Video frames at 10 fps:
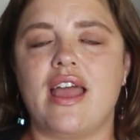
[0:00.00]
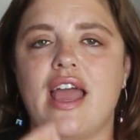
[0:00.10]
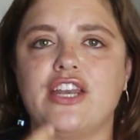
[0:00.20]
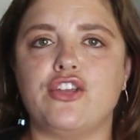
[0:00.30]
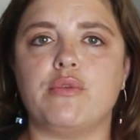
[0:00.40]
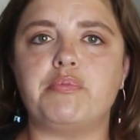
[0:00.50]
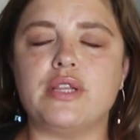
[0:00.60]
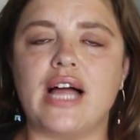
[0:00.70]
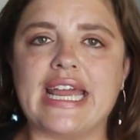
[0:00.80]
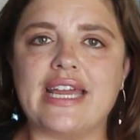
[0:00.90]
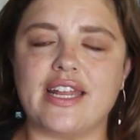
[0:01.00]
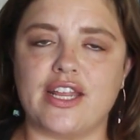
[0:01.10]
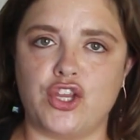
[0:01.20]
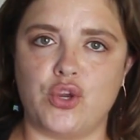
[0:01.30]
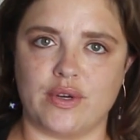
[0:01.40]
and you apply it
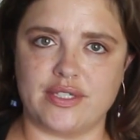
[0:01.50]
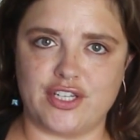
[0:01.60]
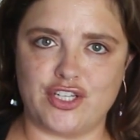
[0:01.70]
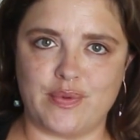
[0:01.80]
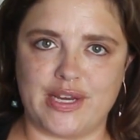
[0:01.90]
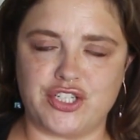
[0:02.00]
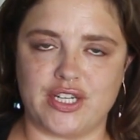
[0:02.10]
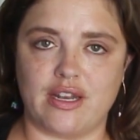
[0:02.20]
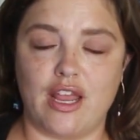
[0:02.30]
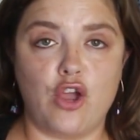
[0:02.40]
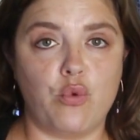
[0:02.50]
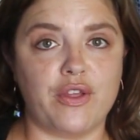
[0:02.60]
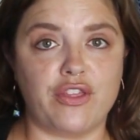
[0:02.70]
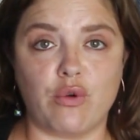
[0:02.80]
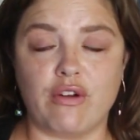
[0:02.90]
in your situation
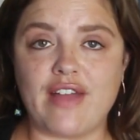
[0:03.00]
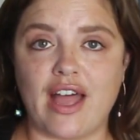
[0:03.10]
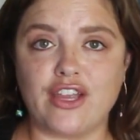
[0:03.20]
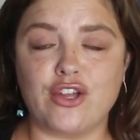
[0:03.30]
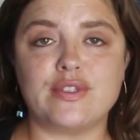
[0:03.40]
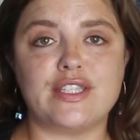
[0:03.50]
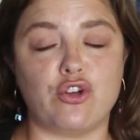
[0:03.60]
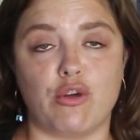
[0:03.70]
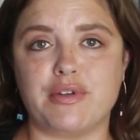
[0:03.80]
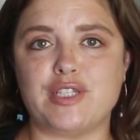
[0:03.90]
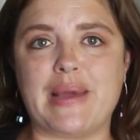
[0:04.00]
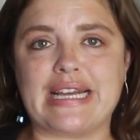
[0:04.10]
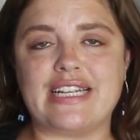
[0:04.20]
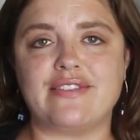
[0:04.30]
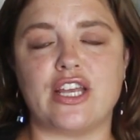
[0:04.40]
with your values, your
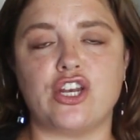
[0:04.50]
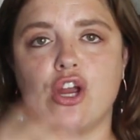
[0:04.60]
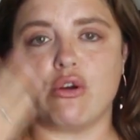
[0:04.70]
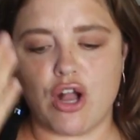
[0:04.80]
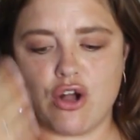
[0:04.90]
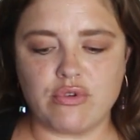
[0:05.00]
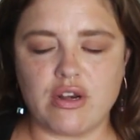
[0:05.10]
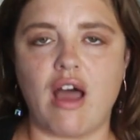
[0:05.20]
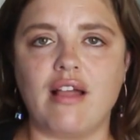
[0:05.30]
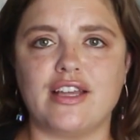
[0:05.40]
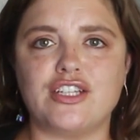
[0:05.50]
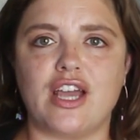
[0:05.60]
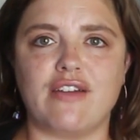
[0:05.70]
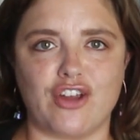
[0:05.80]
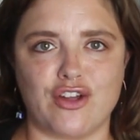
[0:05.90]
perspectives, and your own knowledge
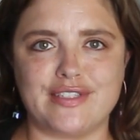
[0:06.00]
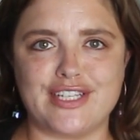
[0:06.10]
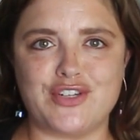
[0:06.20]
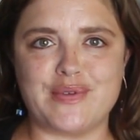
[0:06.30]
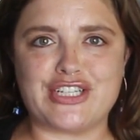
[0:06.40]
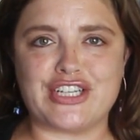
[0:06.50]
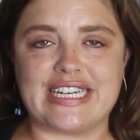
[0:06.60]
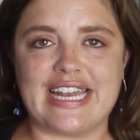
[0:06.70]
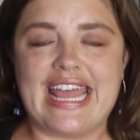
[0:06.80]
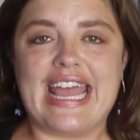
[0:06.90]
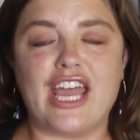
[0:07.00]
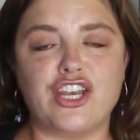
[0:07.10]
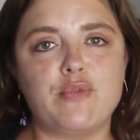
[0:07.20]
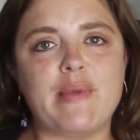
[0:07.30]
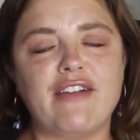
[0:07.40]
of your own situation,
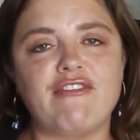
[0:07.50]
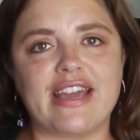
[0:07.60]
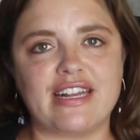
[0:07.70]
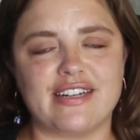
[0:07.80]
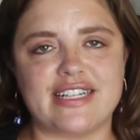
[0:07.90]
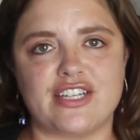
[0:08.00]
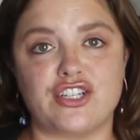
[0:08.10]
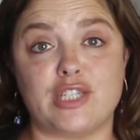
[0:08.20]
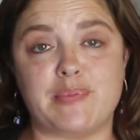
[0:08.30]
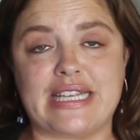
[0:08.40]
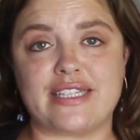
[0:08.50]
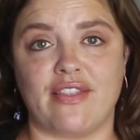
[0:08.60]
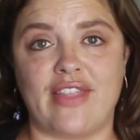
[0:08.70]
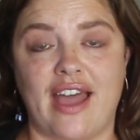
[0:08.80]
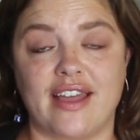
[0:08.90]
and you make final decisions based
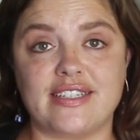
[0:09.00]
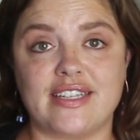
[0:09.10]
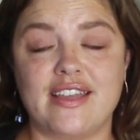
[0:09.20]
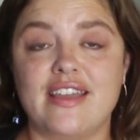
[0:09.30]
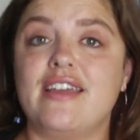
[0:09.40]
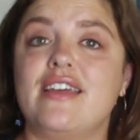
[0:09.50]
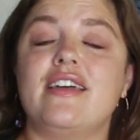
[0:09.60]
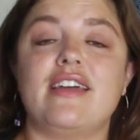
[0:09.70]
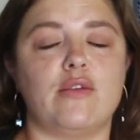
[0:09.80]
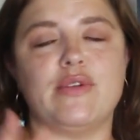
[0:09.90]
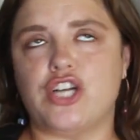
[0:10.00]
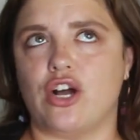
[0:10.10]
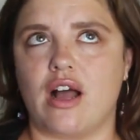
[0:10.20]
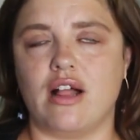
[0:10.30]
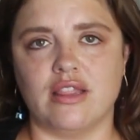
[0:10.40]
on that. And we
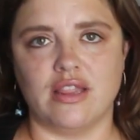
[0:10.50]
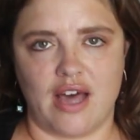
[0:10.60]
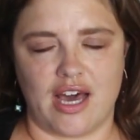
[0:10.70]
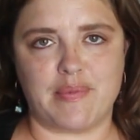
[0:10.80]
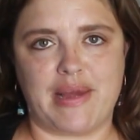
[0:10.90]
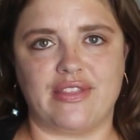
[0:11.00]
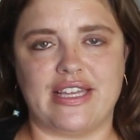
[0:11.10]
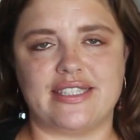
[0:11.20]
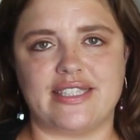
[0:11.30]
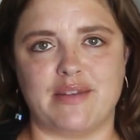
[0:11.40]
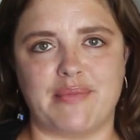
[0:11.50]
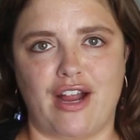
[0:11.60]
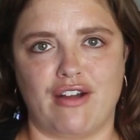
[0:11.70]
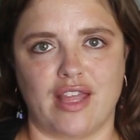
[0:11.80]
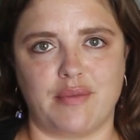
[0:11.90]
talk a lot about this in
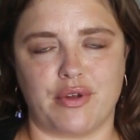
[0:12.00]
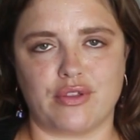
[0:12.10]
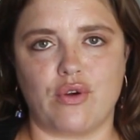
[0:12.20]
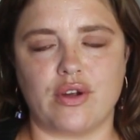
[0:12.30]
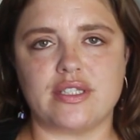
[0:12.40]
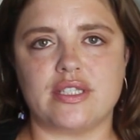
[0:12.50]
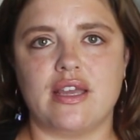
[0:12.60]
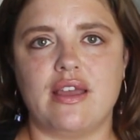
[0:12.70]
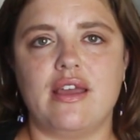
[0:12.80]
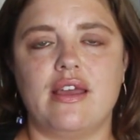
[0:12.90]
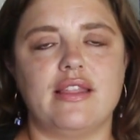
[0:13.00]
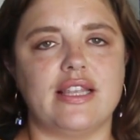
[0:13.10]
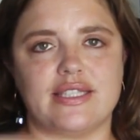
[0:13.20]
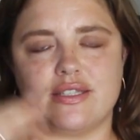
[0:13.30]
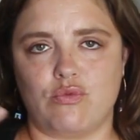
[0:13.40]
online birth course,
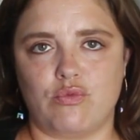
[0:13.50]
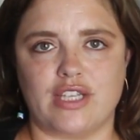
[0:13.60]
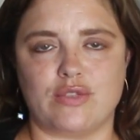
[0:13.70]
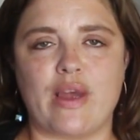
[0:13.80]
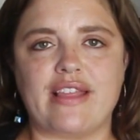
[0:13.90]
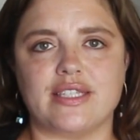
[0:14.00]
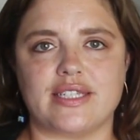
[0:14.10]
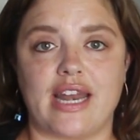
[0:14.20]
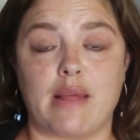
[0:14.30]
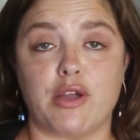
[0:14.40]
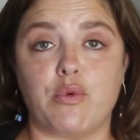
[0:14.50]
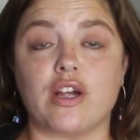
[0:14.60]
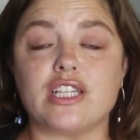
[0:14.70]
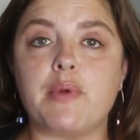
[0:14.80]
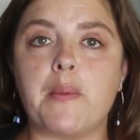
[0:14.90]
this way this dynamic
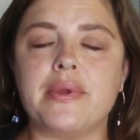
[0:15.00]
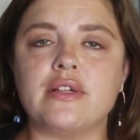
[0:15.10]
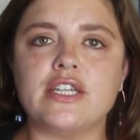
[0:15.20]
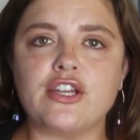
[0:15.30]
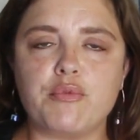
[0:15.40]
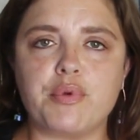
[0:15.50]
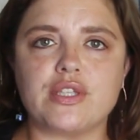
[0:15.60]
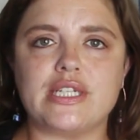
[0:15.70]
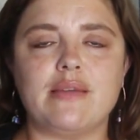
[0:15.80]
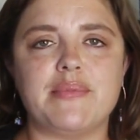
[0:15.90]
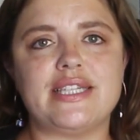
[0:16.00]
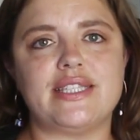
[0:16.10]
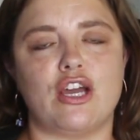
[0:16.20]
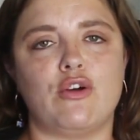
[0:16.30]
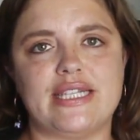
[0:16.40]
works. But building your birth team is
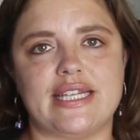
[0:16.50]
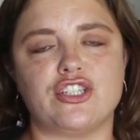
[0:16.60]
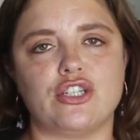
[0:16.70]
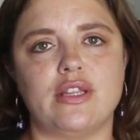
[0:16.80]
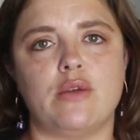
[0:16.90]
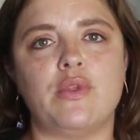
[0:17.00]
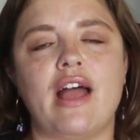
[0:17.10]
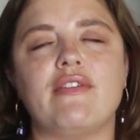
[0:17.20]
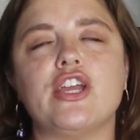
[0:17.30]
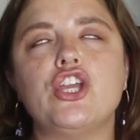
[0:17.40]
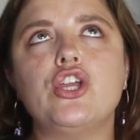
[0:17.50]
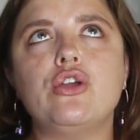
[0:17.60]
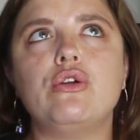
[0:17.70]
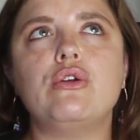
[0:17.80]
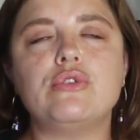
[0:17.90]
so essential and will have a
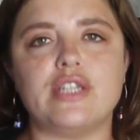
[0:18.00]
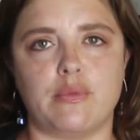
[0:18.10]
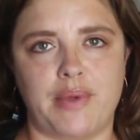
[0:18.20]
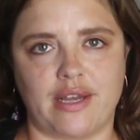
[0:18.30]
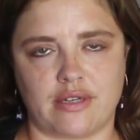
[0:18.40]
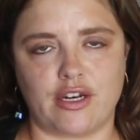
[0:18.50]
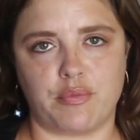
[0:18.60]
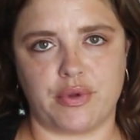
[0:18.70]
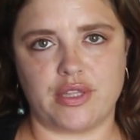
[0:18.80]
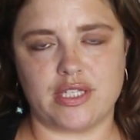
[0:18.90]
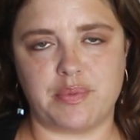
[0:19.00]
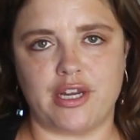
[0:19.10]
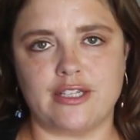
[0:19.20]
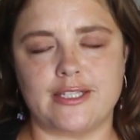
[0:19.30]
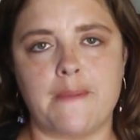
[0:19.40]
huge impact on your birth
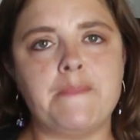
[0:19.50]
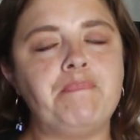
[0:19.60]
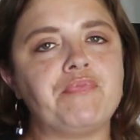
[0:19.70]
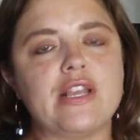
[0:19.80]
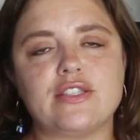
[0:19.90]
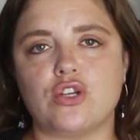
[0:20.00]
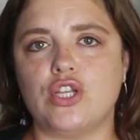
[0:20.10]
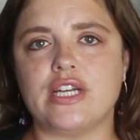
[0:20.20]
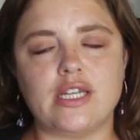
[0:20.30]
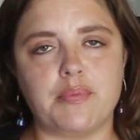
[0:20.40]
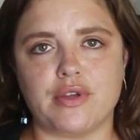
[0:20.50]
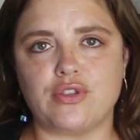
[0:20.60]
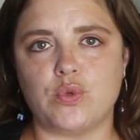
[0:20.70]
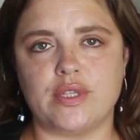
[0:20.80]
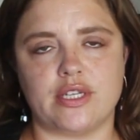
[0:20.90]
experience. So look into birth
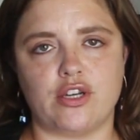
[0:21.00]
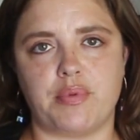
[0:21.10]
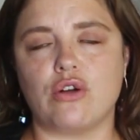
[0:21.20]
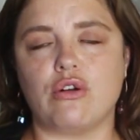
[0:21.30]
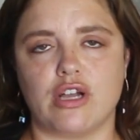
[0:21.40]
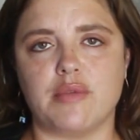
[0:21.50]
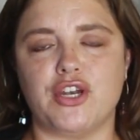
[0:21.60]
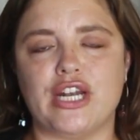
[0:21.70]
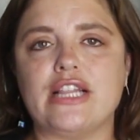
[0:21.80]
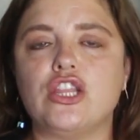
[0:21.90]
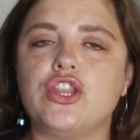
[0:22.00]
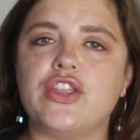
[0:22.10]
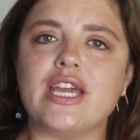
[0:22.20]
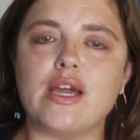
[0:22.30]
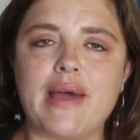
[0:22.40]
doulas in your local community.
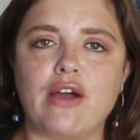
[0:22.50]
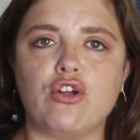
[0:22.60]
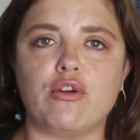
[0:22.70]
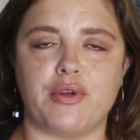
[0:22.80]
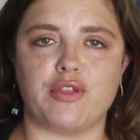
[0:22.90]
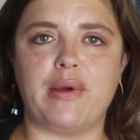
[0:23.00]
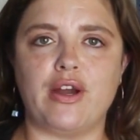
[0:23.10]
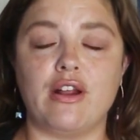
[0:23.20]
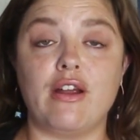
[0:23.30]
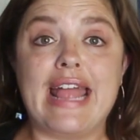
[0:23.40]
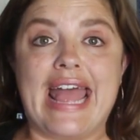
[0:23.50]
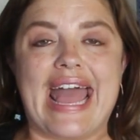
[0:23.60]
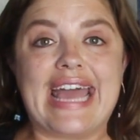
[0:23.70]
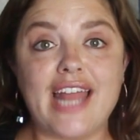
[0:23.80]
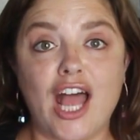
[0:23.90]
Think about your birth partner
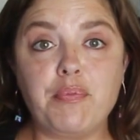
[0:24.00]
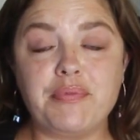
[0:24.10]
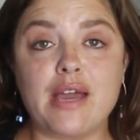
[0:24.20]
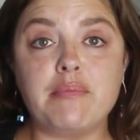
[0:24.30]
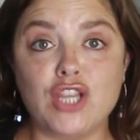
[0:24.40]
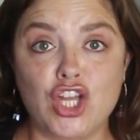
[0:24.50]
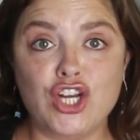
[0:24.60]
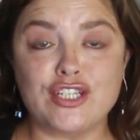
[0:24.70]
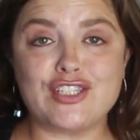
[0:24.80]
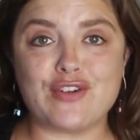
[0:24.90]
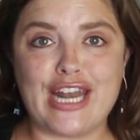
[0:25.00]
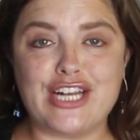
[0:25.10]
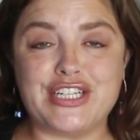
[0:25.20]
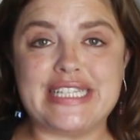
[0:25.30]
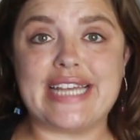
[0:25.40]
and help them learn
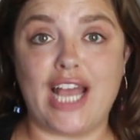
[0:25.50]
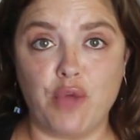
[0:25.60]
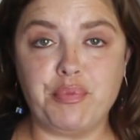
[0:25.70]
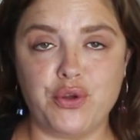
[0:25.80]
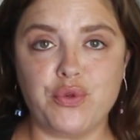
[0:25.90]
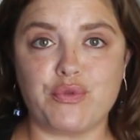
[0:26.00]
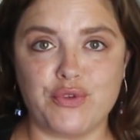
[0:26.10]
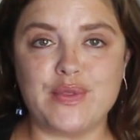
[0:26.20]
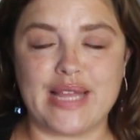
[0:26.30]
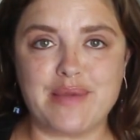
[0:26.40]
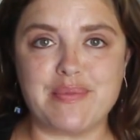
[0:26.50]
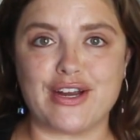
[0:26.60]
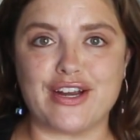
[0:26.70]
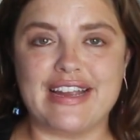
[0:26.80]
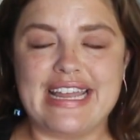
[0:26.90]
strategies to help you through
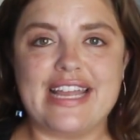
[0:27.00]
labor.